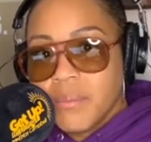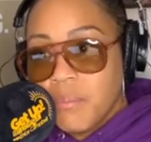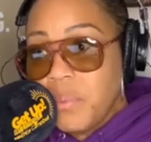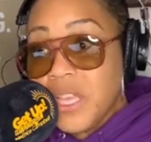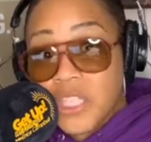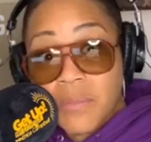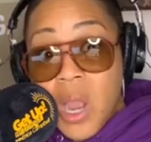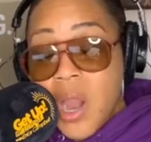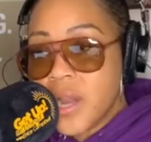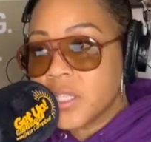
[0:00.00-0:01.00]
be
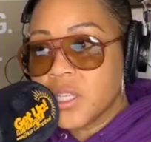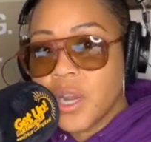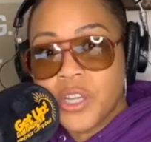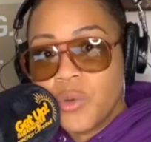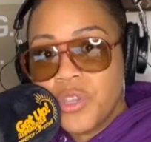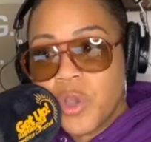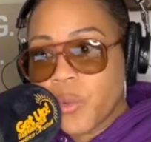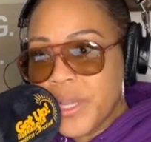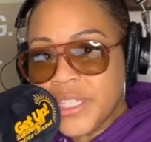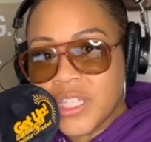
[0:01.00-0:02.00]
smart. Start doing your
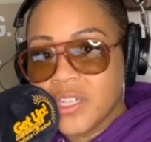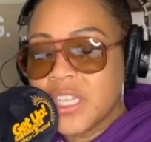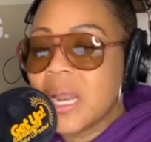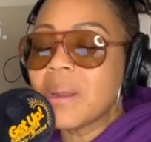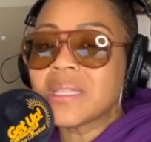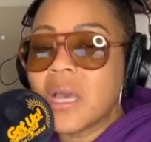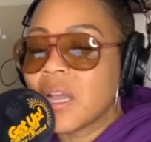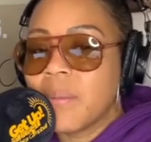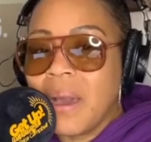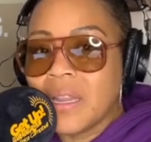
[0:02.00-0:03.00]
research. And I'm not talking
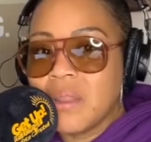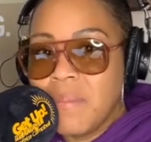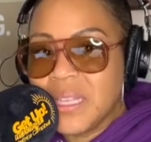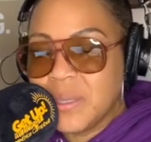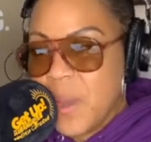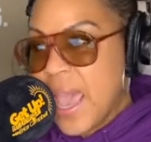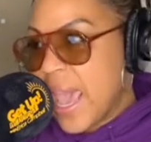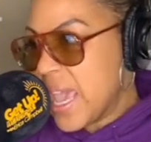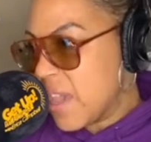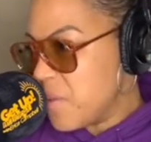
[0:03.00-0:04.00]
about in the message.
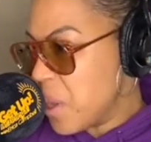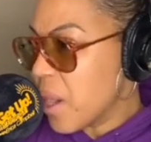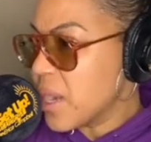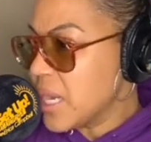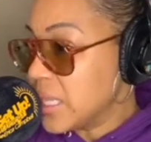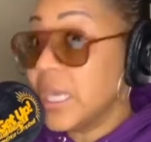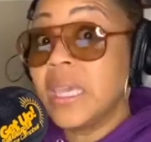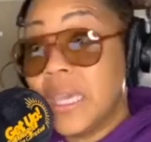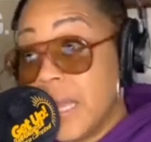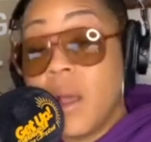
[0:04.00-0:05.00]
Hey, have you heard anything?
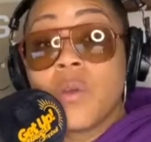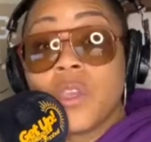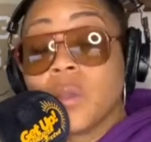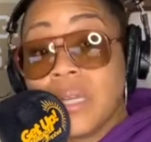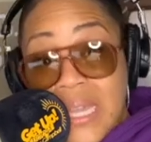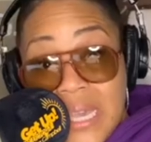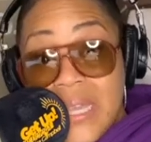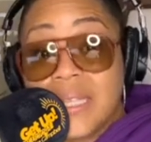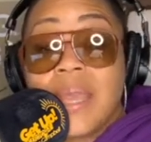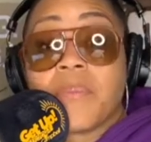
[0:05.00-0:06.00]
Get on your
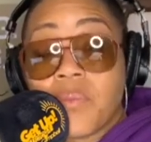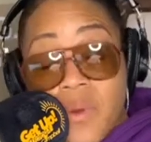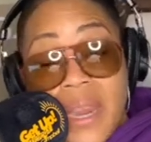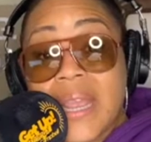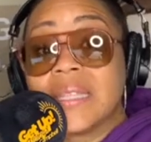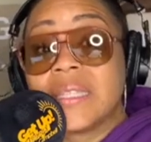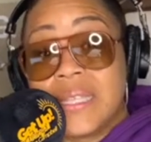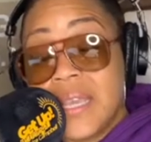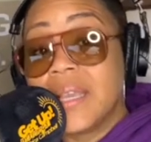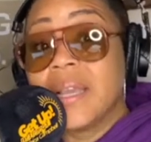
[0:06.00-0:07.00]
knees and pray and
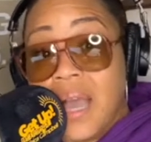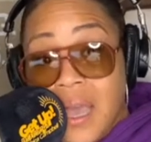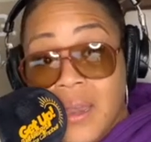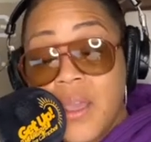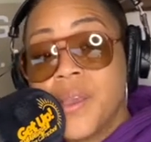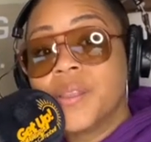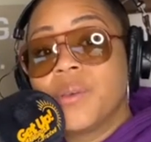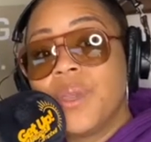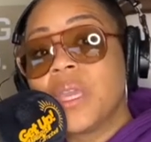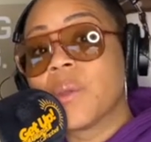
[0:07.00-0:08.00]
seek God so
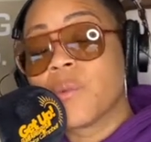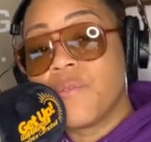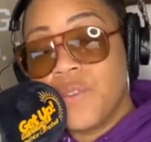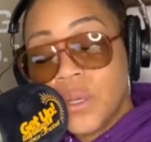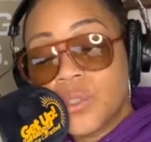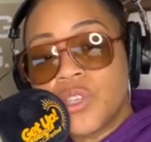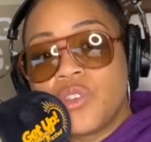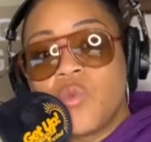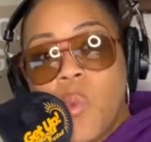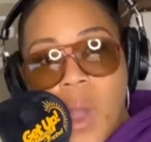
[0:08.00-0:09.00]
he can reveal to
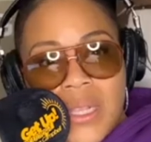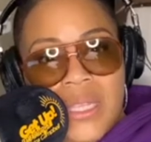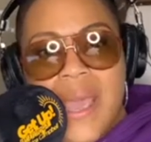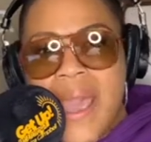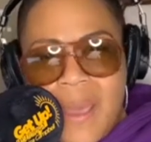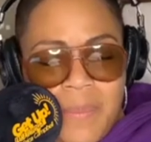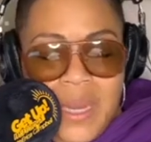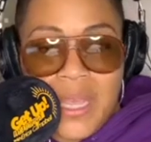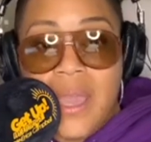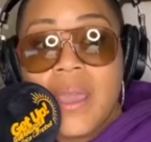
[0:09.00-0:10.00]
you what's
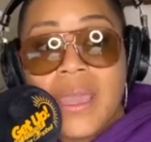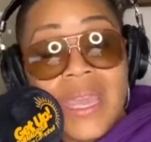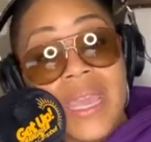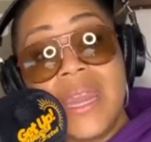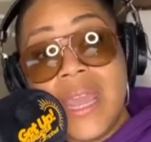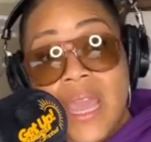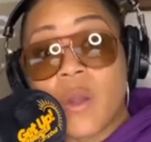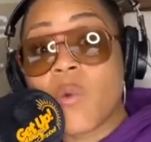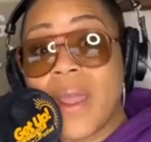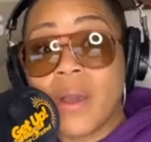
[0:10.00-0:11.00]
happening in and
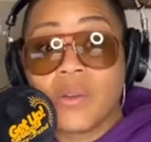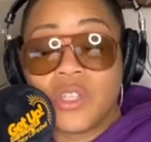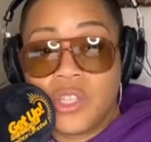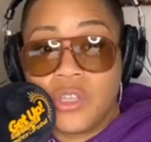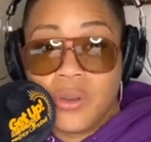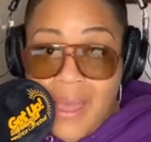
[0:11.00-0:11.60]
around your